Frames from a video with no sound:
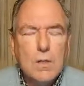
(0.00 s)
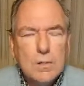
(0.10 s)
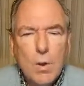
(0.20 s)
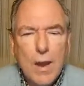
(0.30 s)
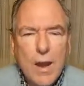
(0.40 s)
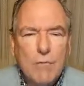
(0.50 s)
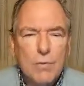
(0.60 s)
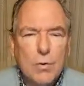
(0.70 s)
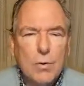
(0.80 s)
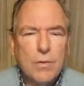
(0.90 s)
So
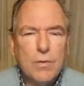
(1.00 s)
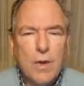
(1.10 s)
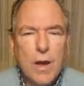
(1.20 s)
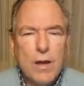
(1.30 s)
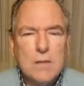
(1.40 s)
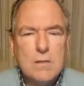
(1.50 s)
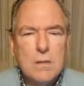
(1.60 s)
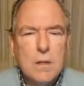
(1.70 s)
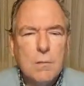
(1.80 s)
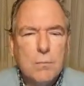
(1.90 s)
have good thoughts.
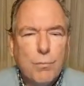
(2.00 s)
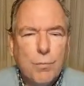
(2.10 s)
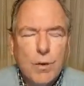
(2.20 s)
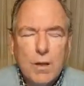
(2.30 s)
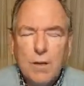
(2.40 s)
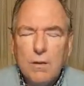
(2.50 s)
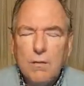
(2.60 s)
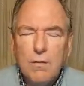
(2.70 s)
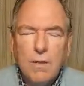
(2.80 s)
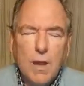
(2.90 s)

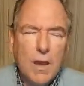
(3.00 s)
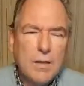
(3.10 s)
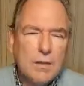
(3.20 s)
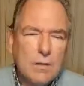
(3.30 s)
Breathe nice,